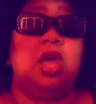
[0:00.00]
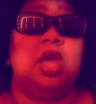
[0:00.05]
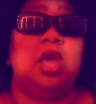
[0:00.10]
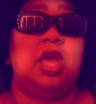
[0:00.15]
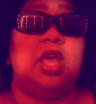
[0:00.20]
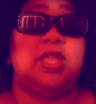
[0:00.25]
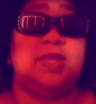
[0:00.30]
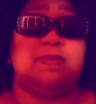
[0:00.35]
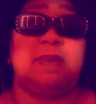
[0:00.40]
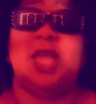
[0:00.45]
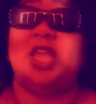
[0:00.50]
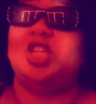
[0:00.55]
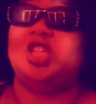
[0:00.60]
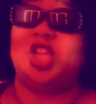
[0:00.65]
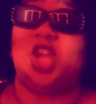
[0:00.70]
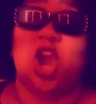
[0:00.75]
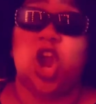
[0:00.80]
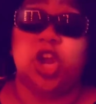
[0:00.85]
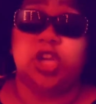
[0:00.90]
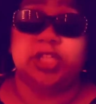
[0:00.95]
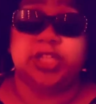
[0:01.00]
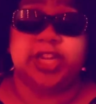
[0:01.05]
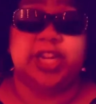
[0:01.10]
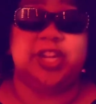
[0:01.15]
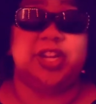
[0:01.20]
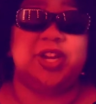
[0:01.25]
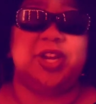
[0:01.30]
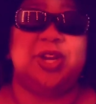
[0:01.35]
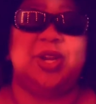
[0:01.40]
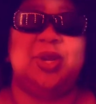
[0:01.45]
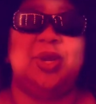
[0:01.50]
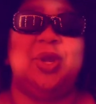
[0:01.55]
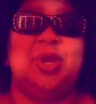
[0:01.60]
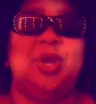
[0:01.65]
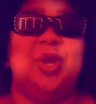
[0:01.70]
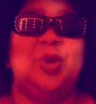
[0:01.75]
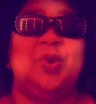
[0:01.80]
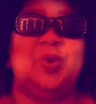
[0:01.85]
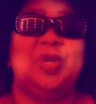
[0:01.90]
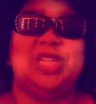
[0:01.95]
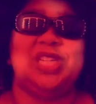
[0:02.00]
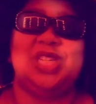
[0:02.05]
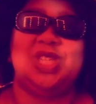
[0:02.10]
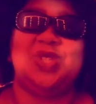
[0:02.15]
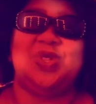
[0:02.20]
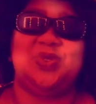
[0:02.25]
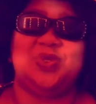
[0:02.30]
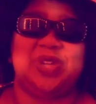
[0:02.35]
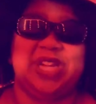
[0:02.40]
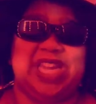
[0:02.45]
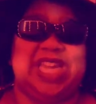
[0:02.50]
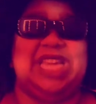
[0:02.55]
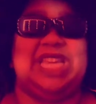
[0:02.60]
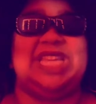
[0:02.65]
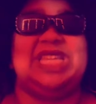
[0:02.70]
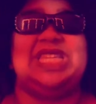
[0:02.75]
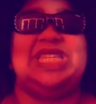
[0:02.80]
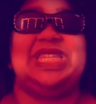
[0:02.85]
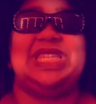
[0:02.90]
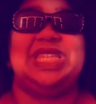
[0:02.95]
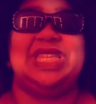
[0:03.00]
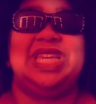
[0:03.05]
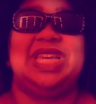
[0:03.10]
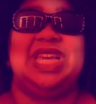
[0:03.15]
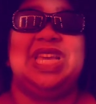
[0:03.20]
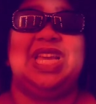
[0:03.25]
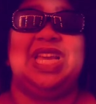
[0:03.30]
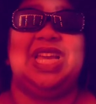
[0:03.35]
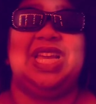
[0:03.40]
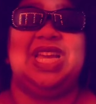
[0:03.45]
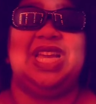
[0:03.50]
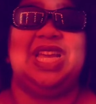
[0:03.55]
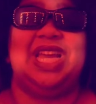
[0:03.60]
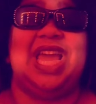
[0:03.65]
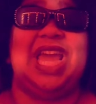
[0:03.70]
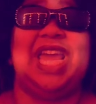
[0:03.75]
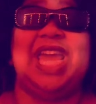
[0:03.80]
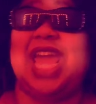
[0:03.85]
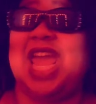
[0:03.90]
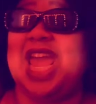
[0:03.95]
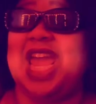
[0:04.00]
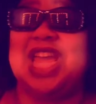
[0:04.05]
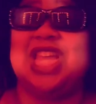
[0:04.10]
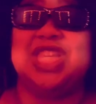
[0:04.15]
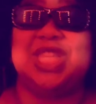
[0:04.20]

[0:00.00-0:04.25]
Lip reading: especially our leader, which is Reese, aka